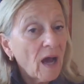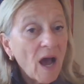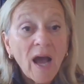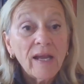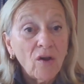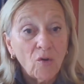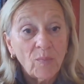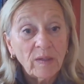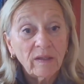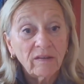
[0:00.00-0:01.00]

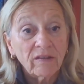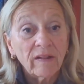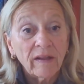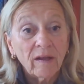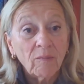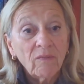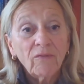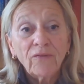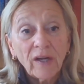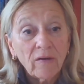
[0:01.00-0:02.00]
eye-opening to them,
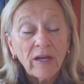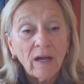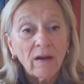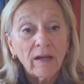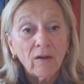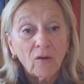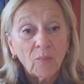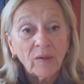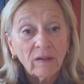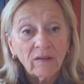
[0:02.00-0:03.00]
very
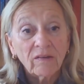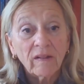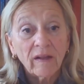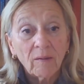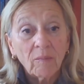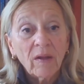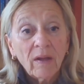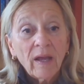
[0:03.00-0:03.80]
eye-opening to them.